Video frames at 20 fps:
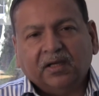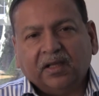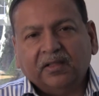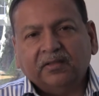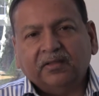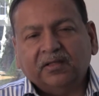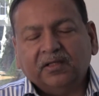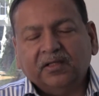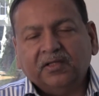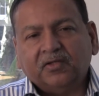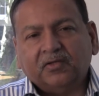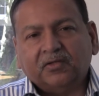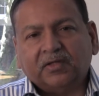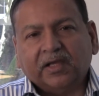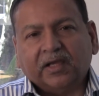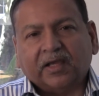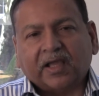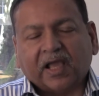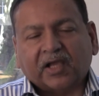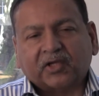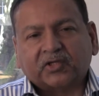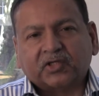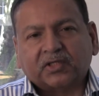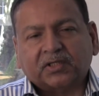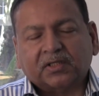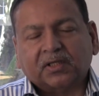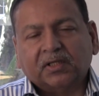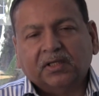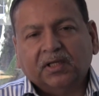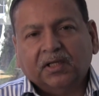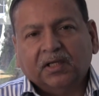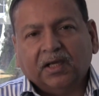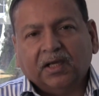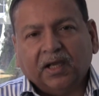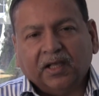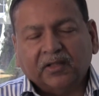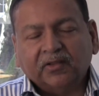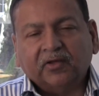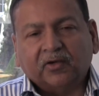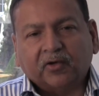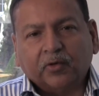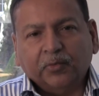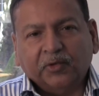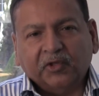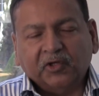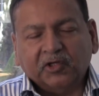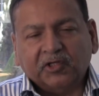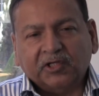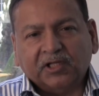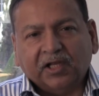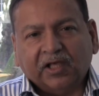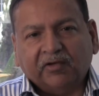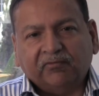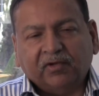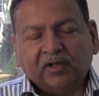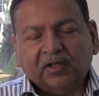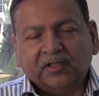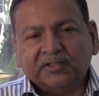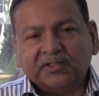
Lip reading: and they need to take action at the community level.